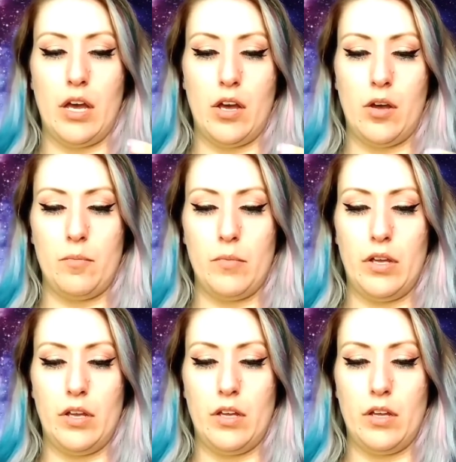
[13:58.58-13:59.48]

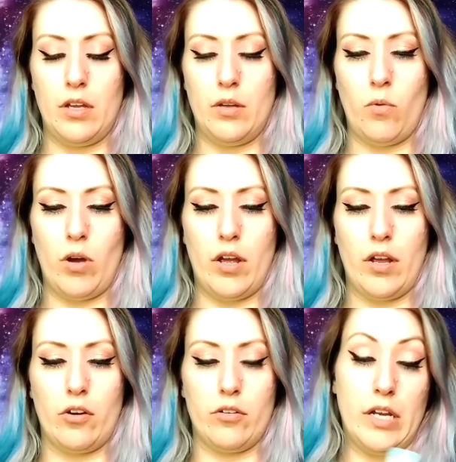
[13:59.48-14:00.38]

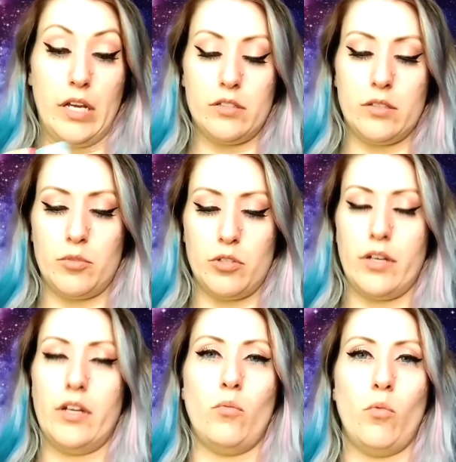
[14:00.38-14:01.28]
NYX, I'm
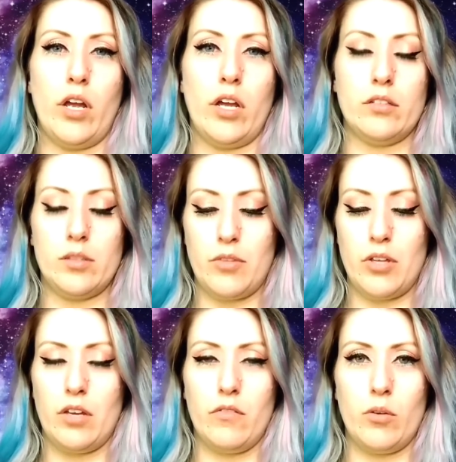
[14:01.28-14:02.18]
sorry, NYX, I'm
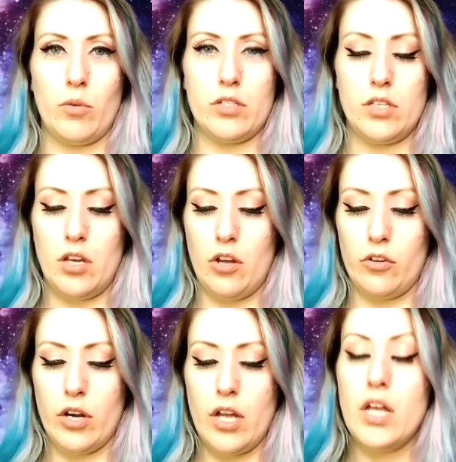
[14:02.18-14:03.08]
thinking of NYC
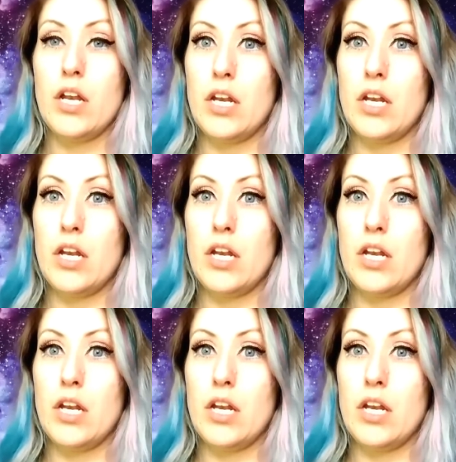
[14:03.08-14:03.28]
color.